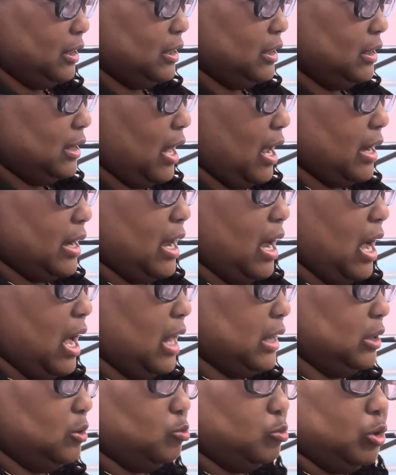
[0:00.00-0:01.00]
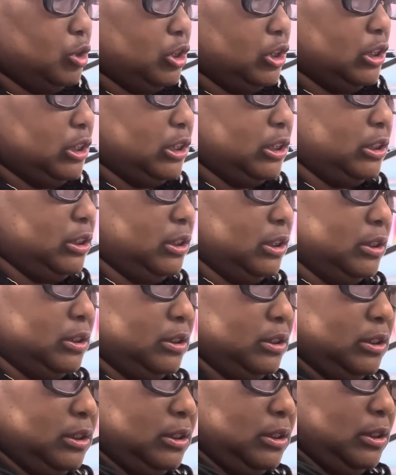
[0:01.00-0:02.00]
Like Hollywood.
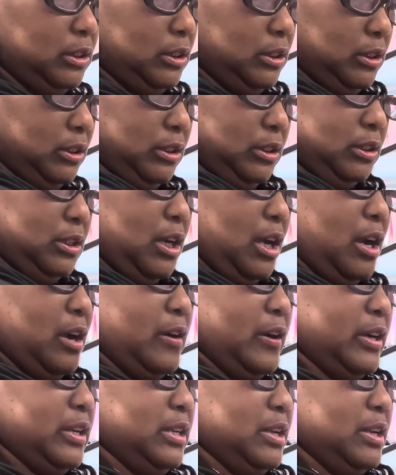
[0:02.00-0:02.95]
All right,